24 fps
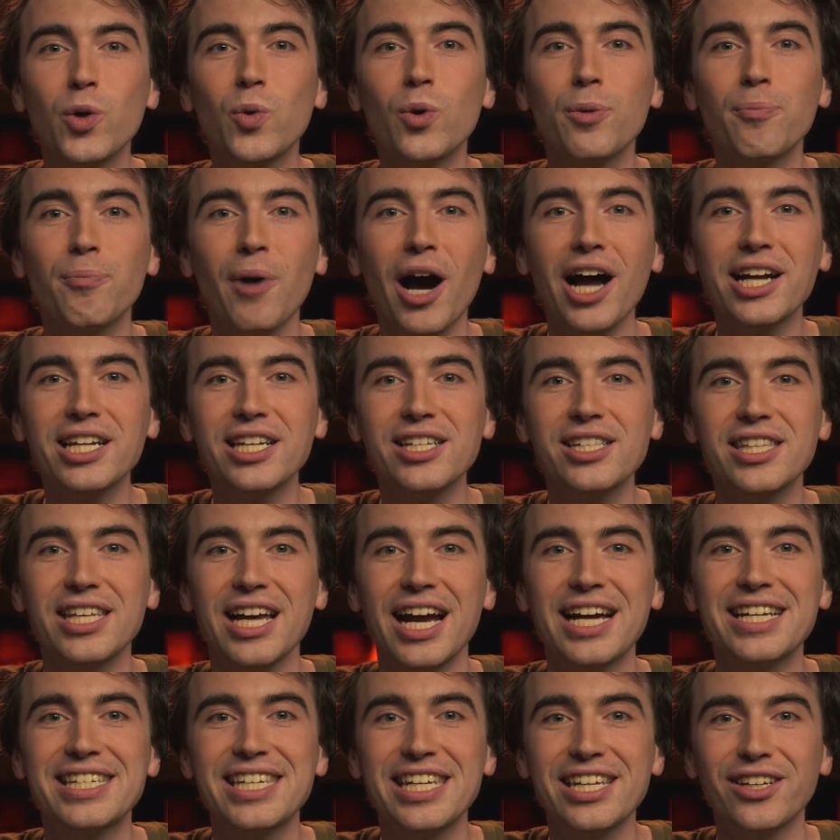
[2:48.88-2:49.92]
who embodies the
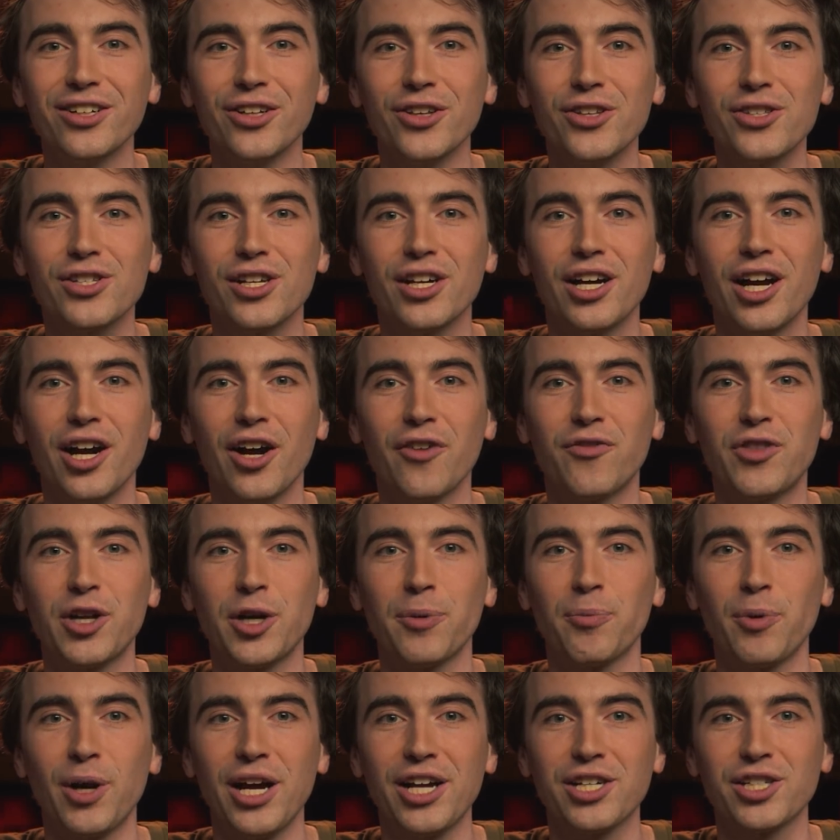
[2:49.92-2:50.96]
ideals of
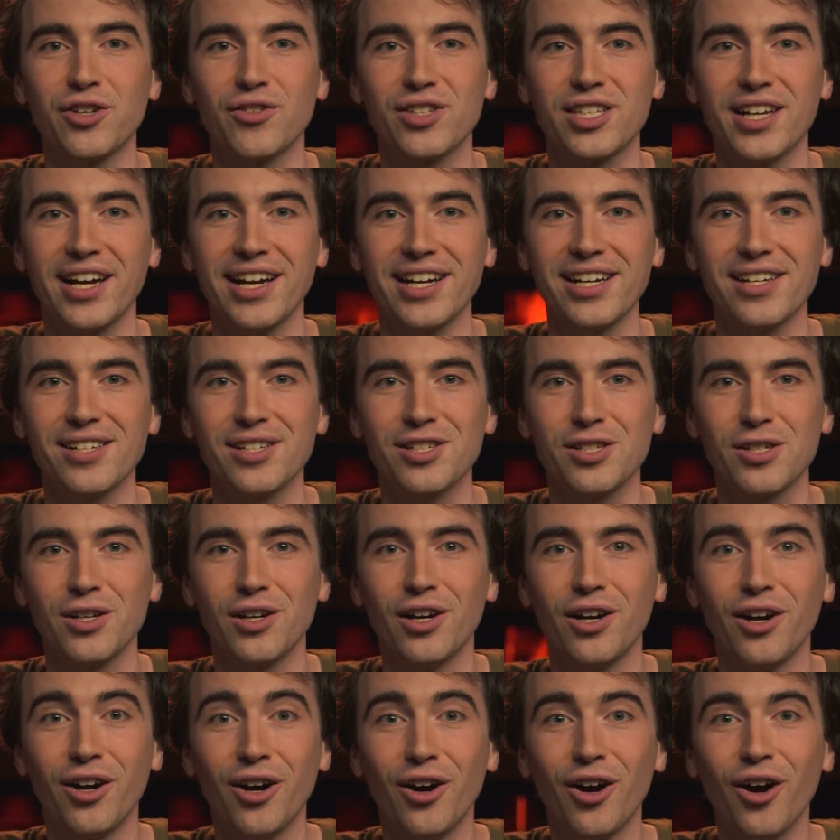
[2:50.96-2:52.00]
their branch of science,
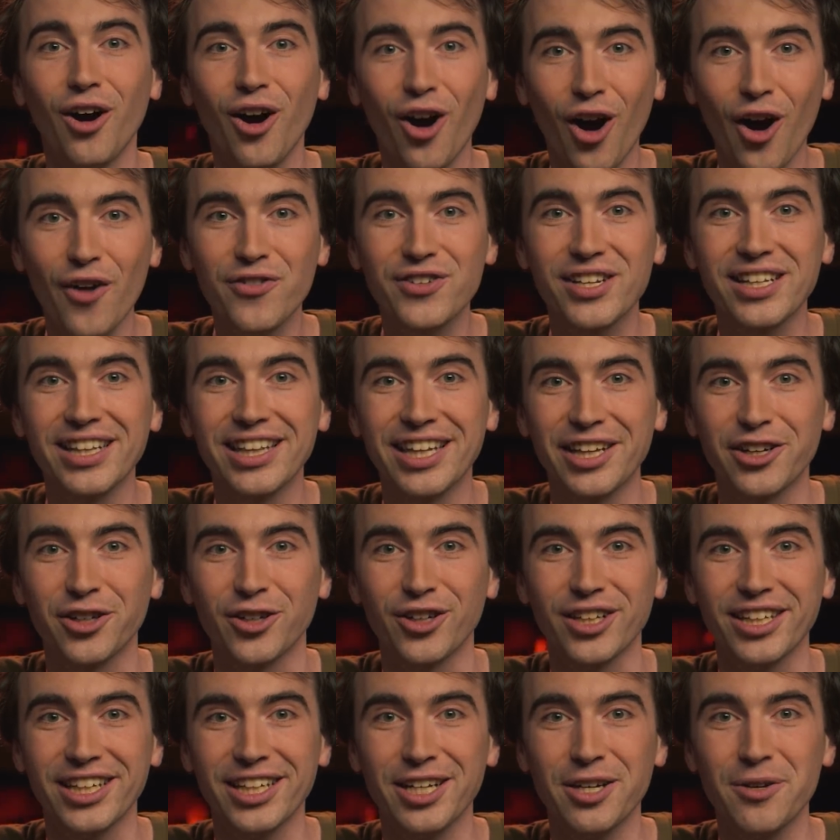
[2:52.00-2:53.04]
often
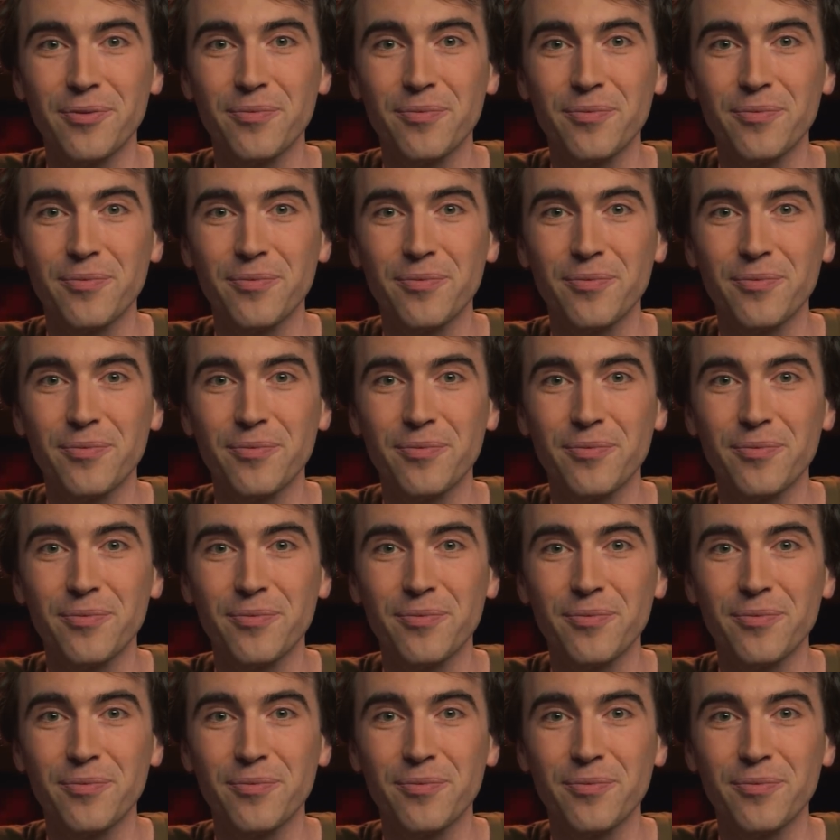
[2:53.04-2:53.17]
literally.